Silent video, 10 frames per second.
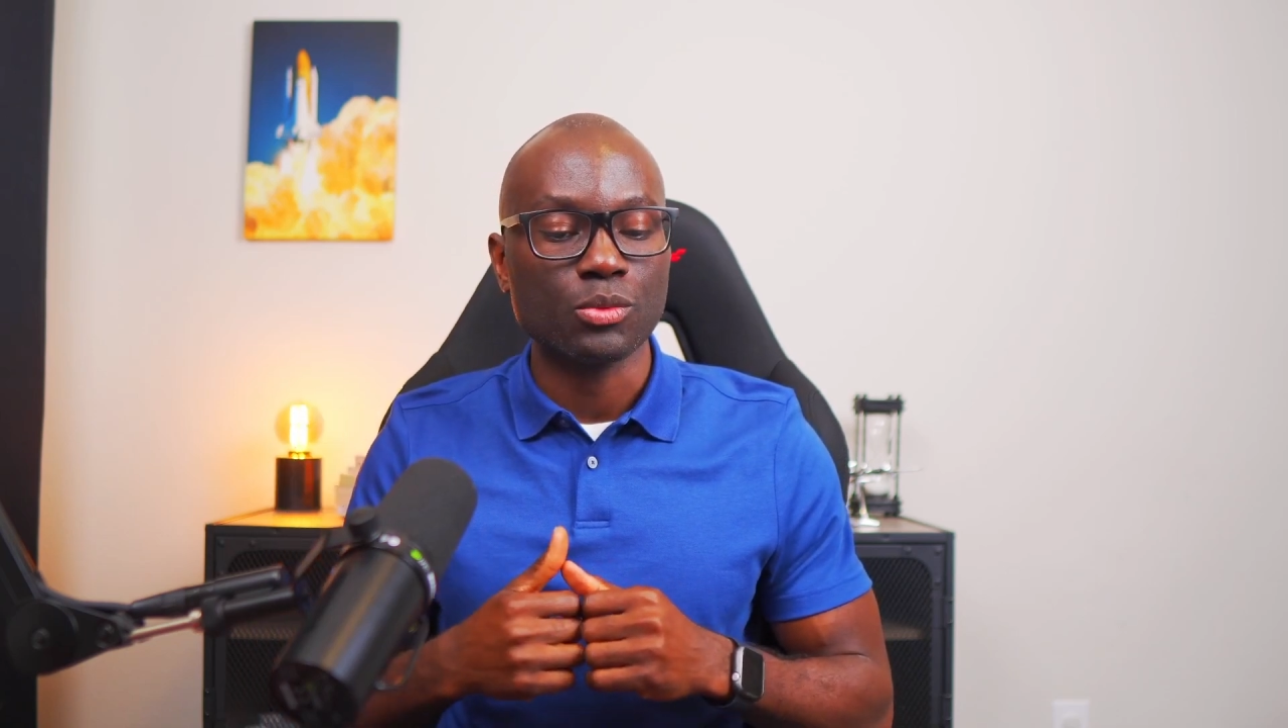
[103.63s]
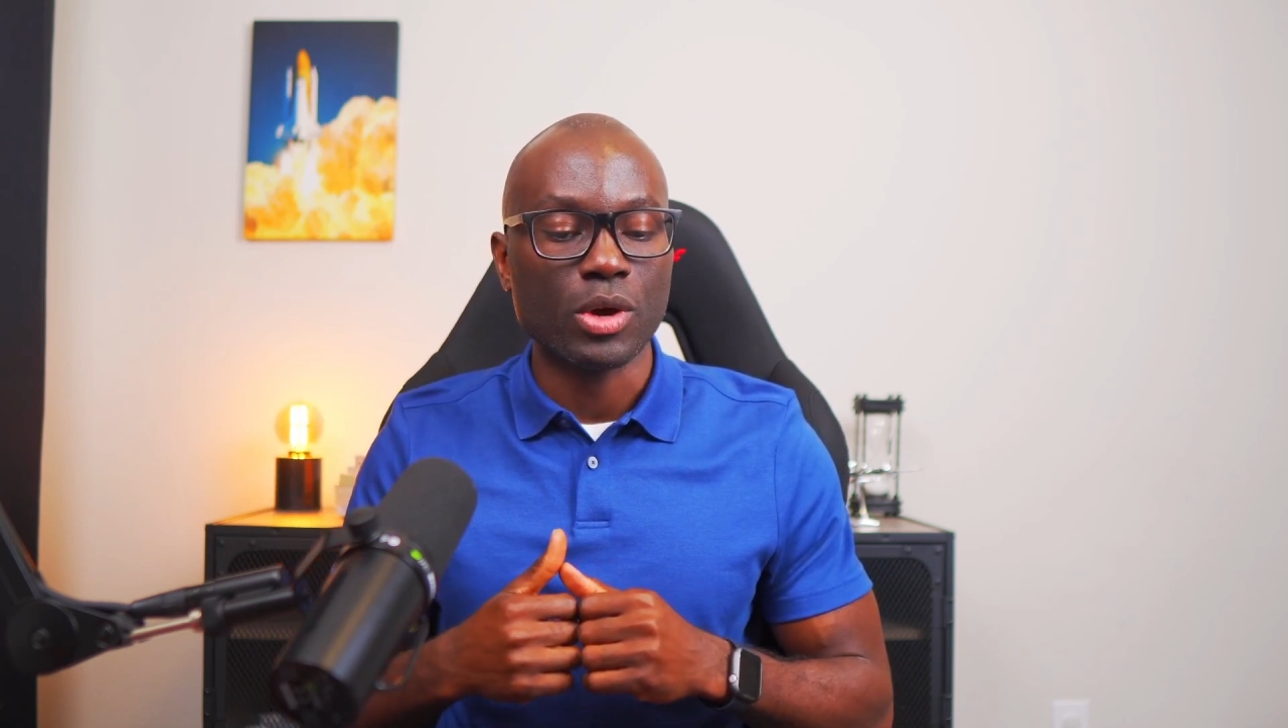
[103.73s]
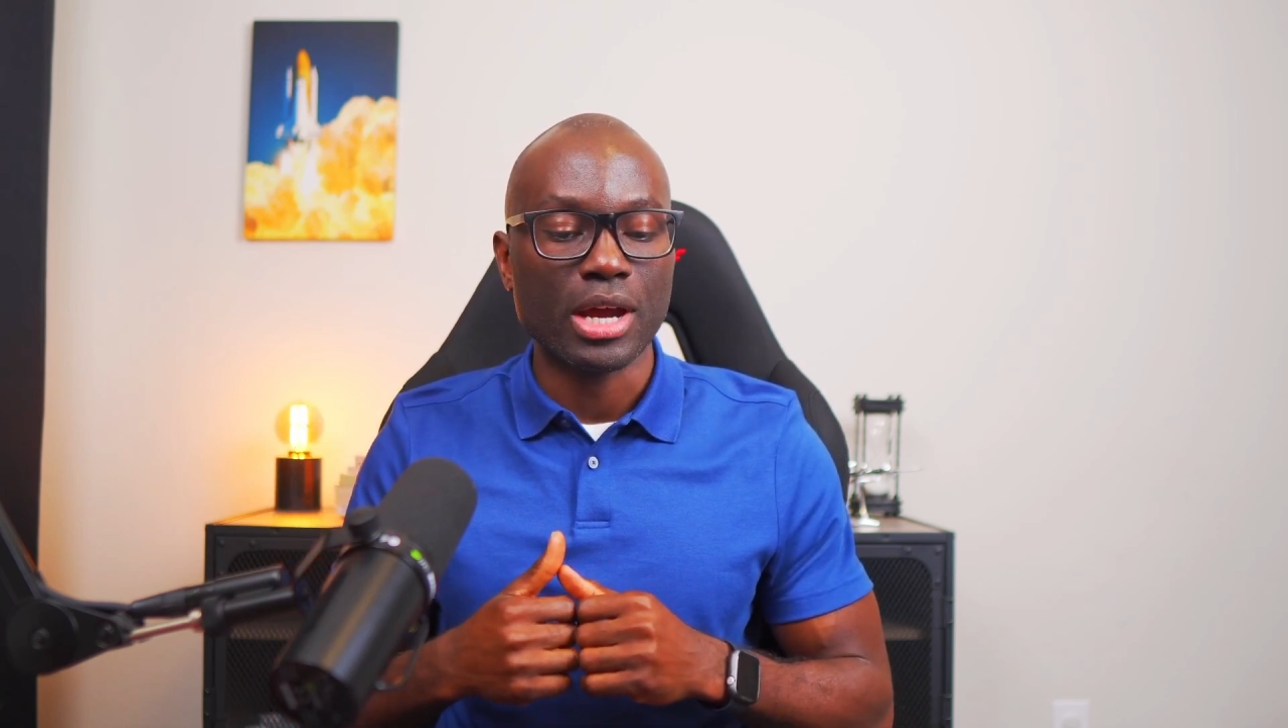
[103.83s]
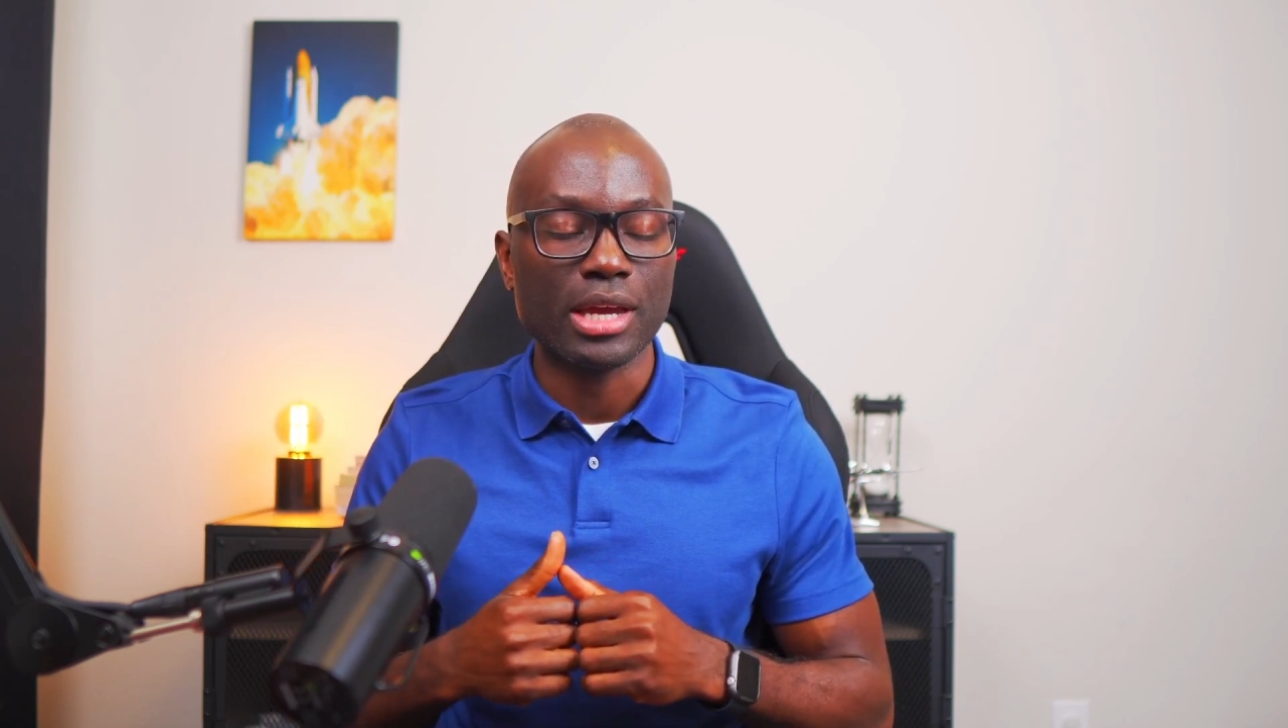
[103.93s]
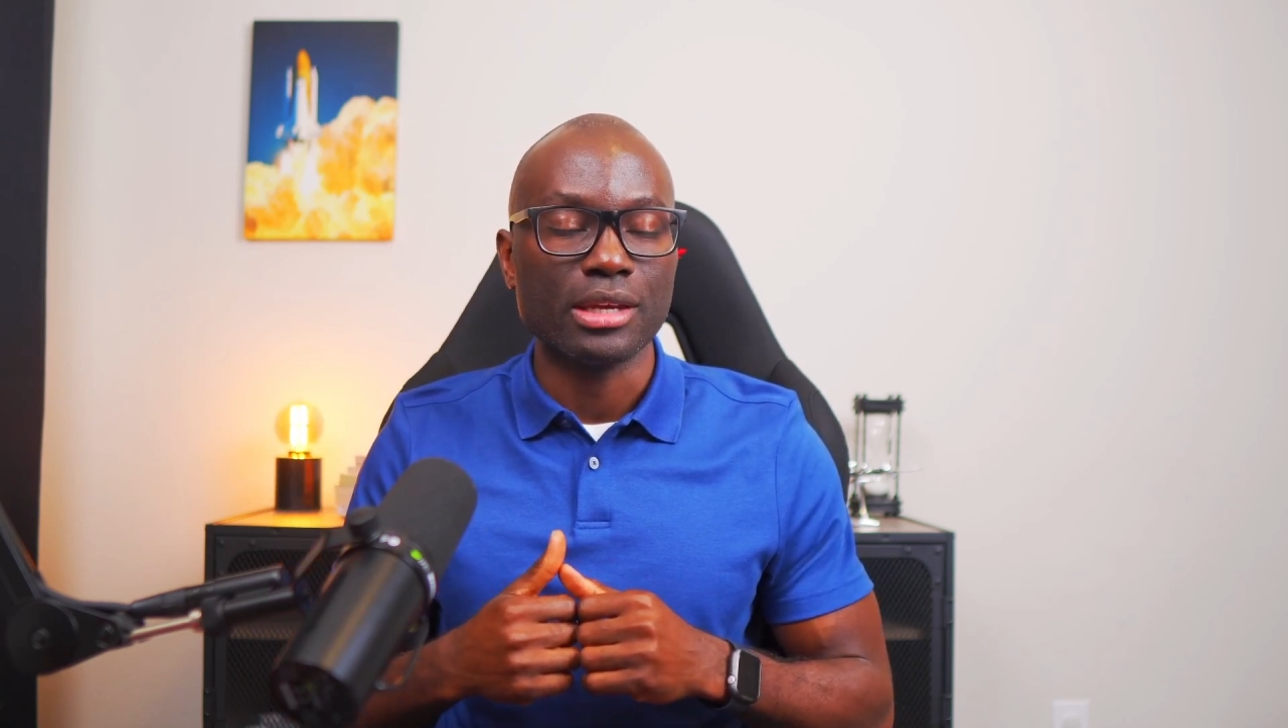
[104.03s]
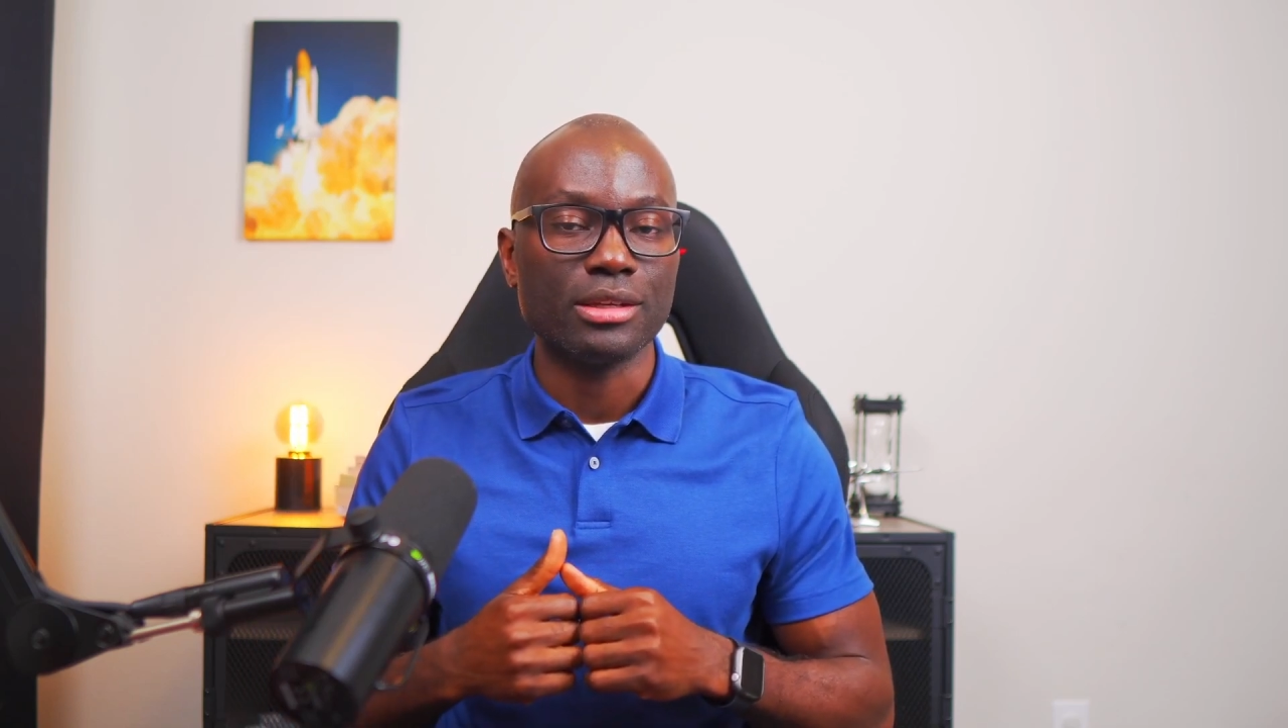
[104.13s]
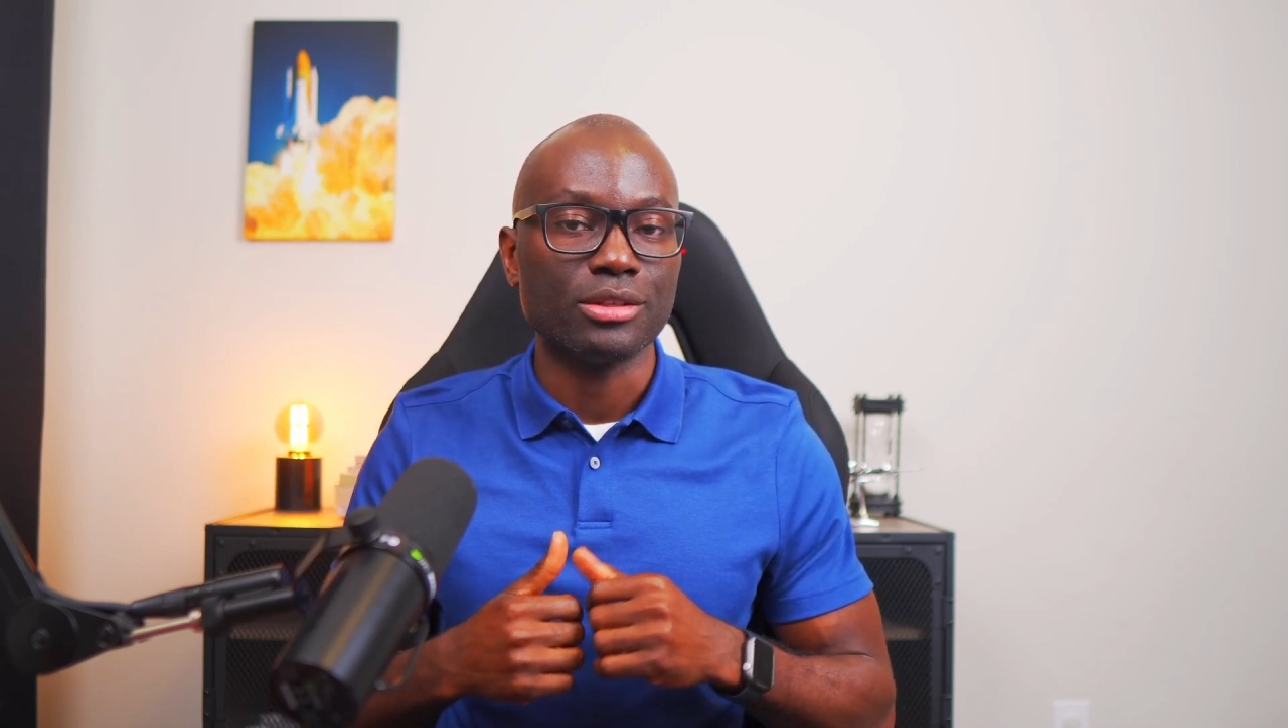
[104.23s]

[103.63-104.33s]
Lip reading: why